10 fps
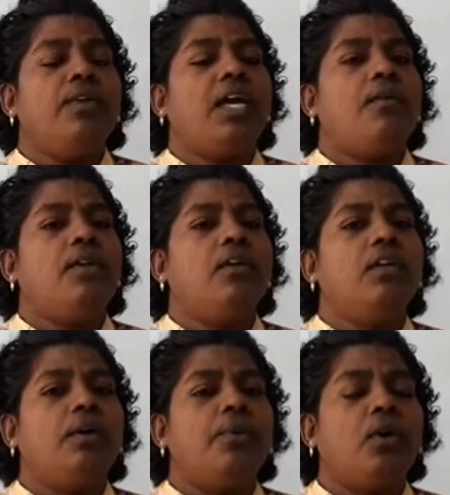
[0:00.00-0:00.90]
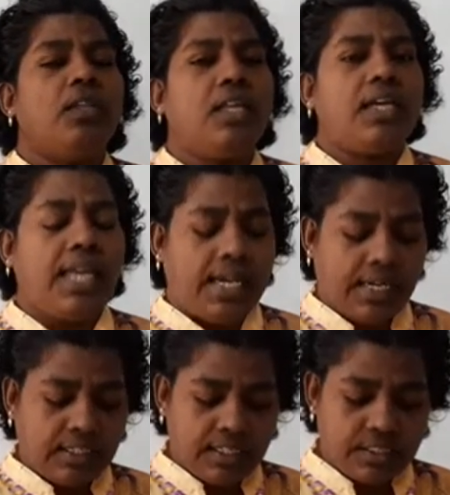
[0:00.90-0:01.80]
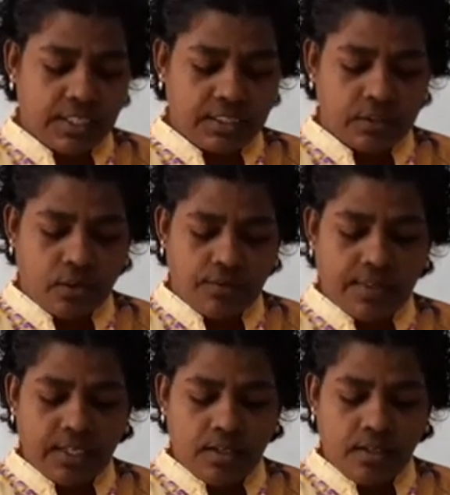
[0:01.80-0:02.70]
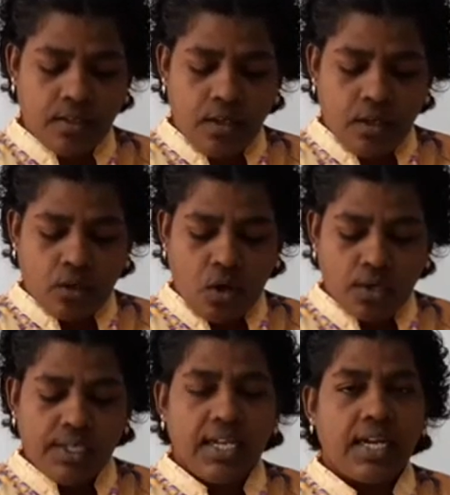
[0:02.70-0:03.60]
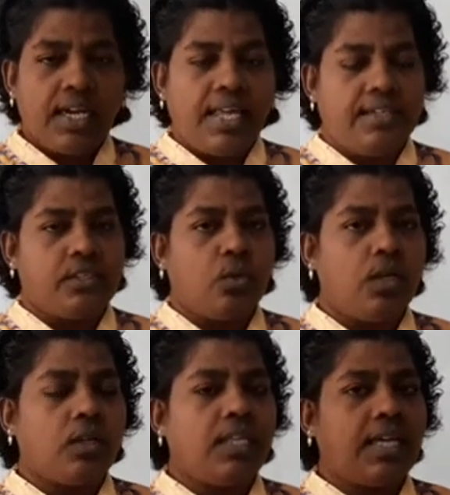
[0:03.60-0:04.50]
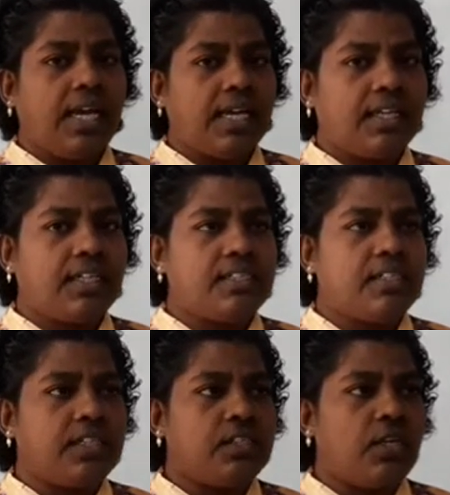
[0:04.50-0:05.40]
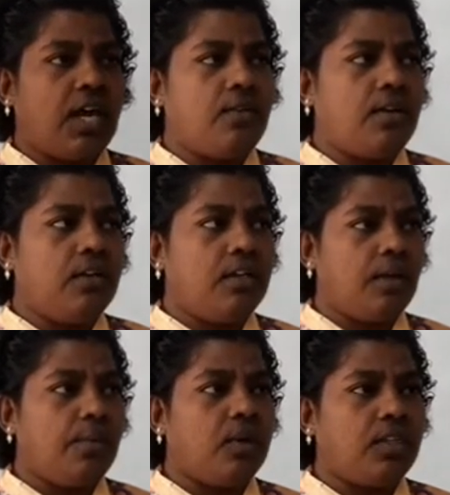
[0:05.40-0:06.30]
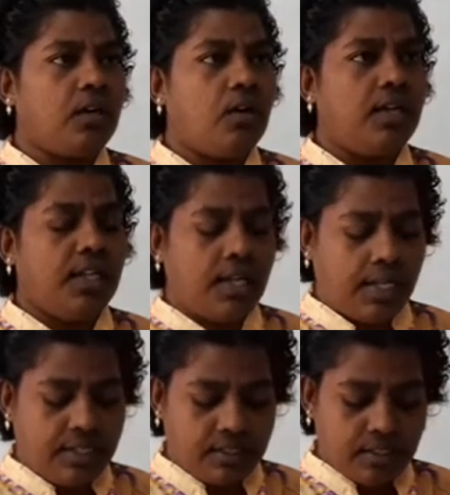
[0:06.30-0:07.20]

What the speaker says: We have learned about the characteristics of the contour lines. What are the characteristics you have learned about the contour lines?